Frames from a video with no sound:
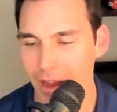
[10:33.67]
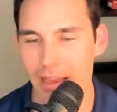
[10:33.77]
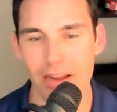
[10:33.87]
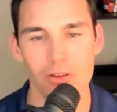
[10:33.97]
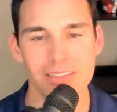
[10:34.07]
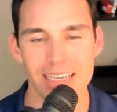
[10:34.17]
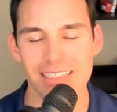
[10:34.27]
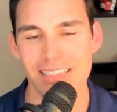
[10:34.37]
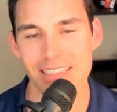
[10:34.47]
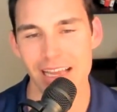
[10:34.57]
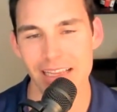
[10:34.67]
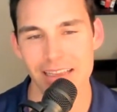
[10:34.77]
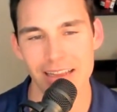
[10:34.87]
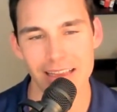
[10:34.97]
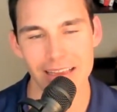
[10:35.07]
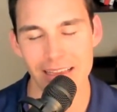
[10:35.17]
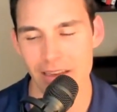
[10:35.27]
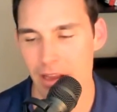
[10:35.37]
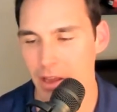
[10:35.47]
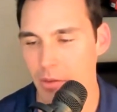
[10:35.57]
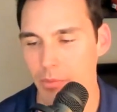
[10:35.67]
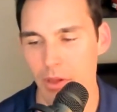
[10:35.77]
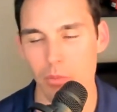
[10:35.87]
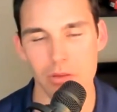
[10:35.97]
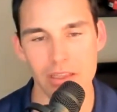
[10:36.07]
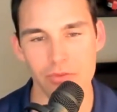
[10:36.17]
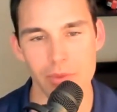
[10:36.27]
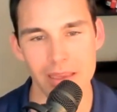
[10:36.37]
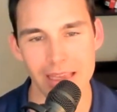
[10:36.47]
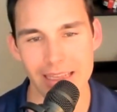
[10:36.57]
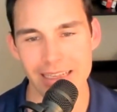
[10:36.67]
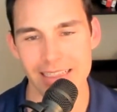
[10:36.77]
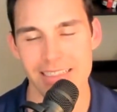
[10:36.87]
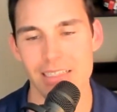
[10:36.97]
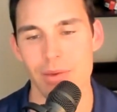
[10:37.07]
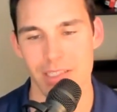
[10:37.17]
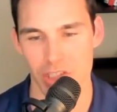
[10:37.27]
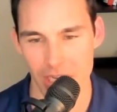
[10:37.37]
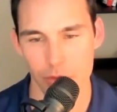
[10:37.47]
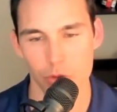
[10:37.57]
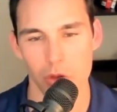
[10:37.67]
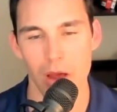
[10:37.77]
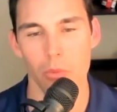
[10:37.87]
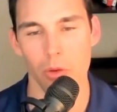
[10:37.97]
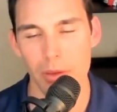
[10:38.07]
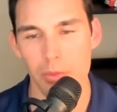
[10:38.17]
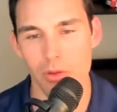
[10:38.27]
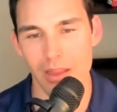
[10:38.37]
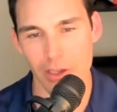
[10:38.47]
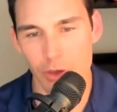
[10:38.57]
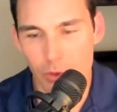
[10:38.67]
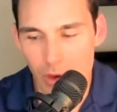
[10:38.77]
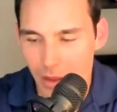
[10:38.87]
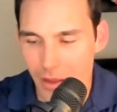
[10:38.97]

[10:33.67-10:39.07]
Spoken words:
It only takes a second, and believe me, it gets the message out to a lot more people like you